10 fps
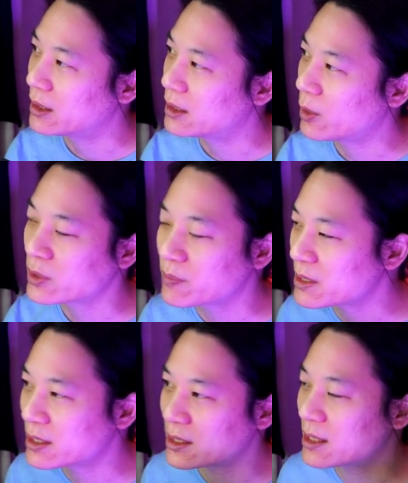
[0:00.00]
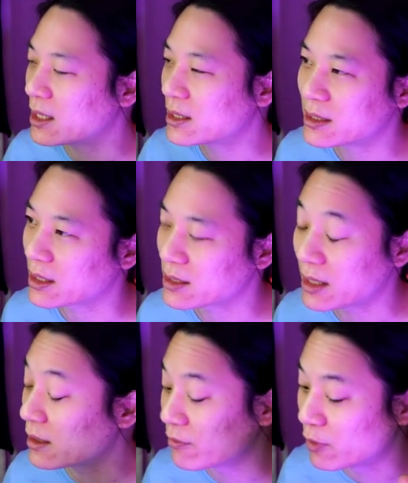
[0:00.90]
There were some statistics. I
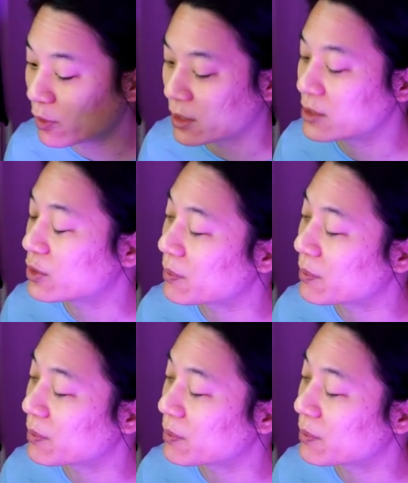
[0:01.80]
didn't even look into